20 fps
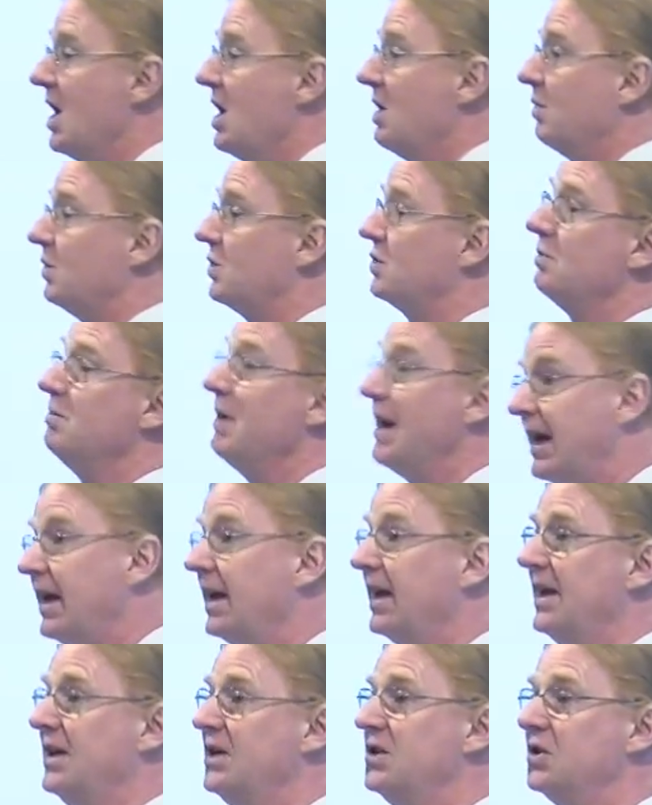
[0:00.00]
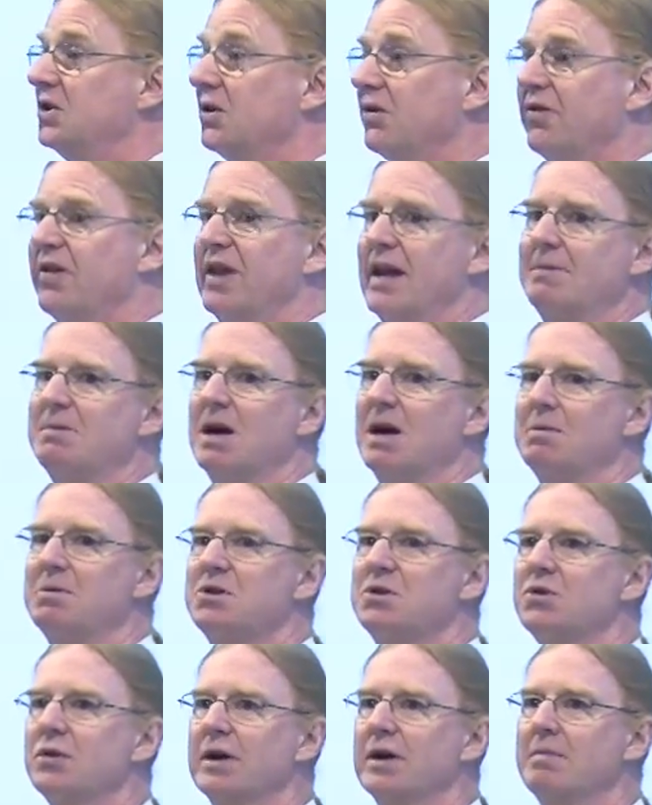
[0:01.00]
which will make it easier for them to
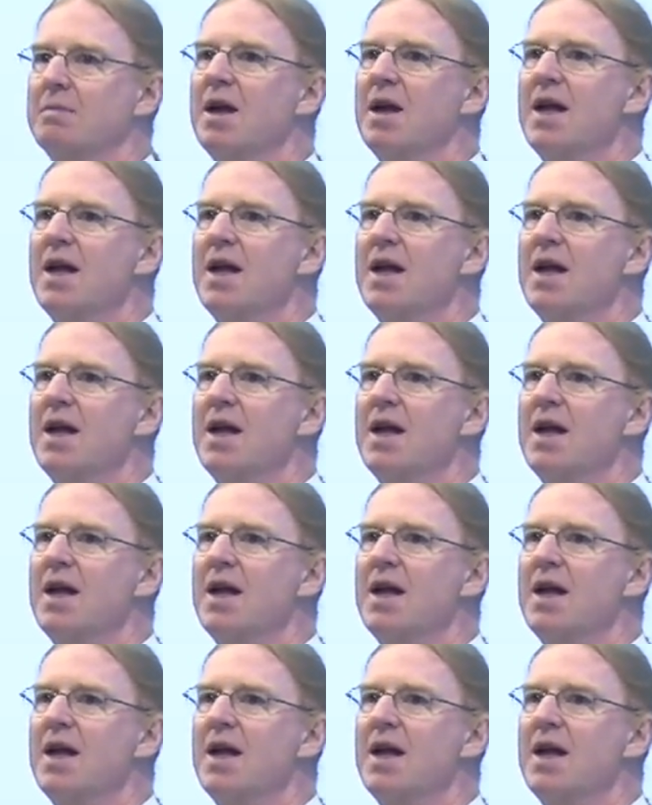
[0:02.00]
upstream.